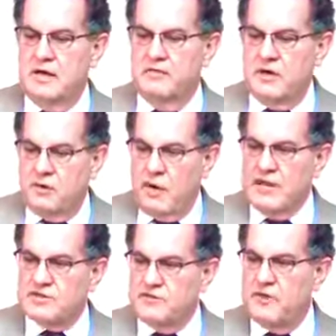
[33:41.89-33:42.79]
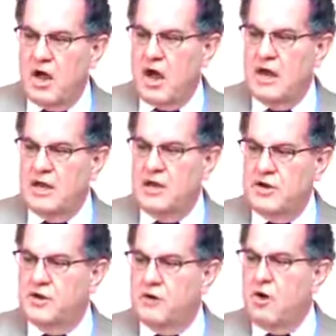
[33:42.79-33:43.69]
of the grace of God
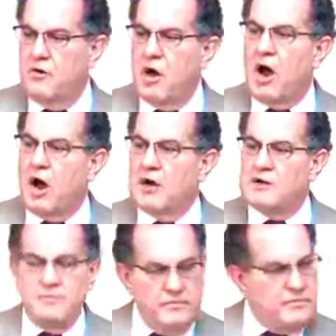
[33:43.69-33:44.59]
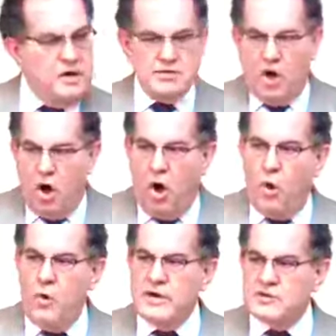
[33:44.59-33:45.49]
in your own heart, there's
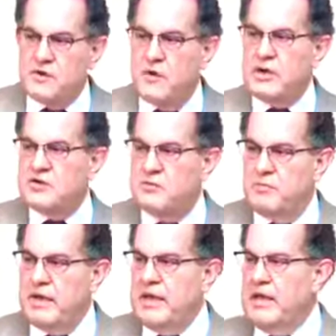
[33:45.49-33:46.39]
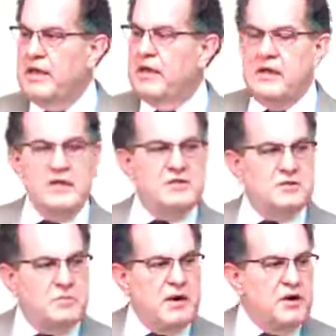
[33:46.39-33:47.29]
always going to be a
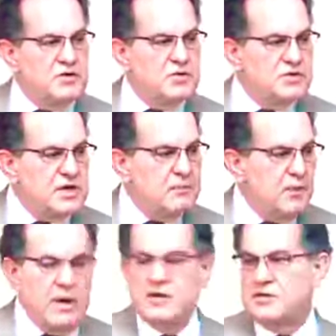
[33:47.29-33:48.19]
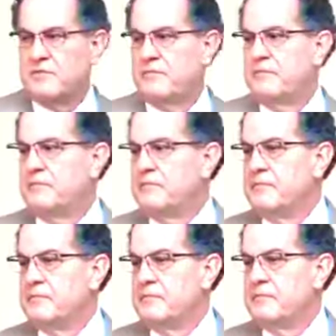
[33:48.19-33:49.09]
spiritual separation
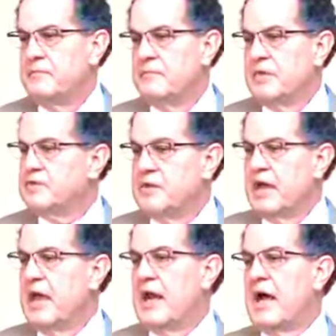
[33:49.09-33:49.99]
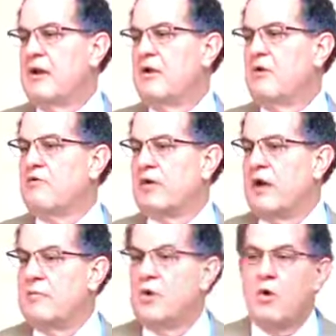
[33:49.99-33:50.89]
that you cannot
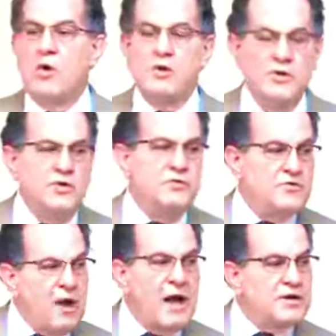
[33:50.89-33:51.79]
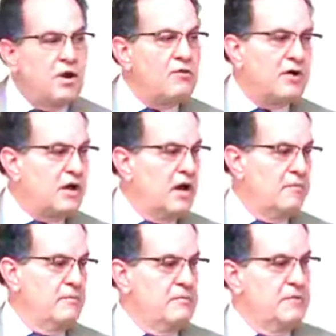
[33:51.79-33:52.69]
overcome, nor do you try to overcome.
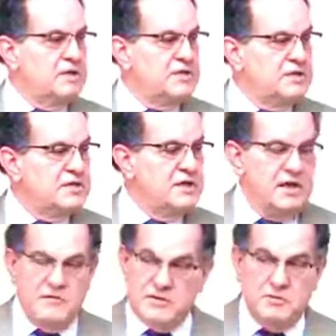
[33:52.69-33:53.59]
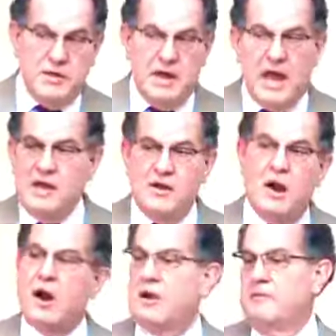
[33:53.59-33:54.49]
It's just the difference between light and
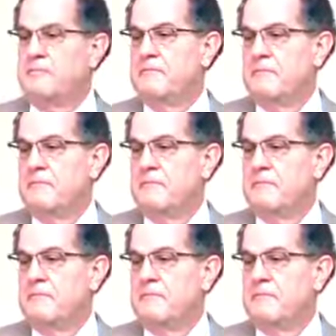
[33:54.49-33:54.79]
dark.